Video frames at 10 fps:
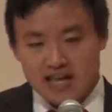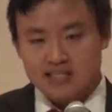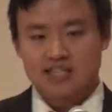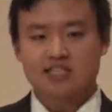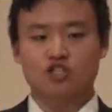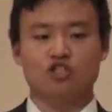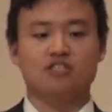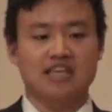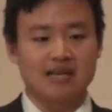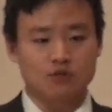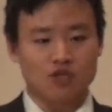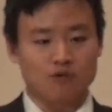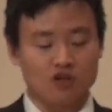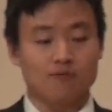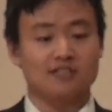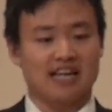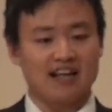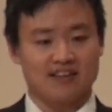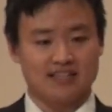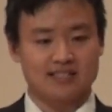These two types of global
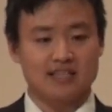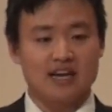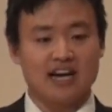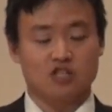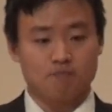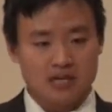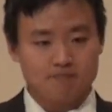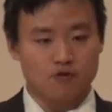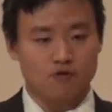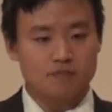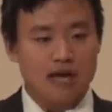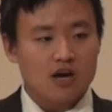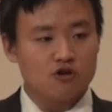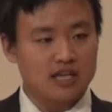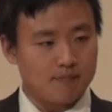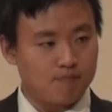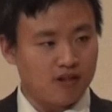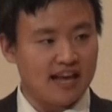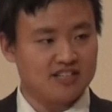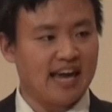talents are the people who can
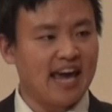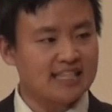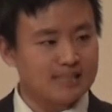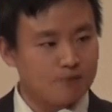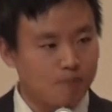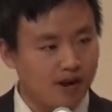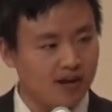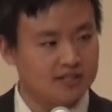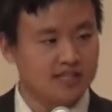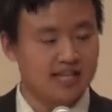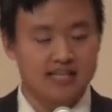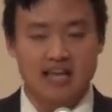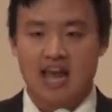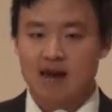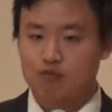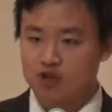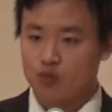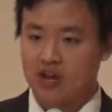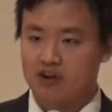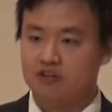play an active part in
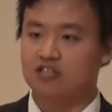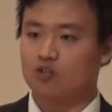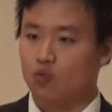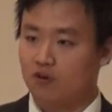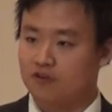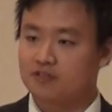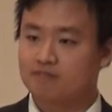everywhere in the world.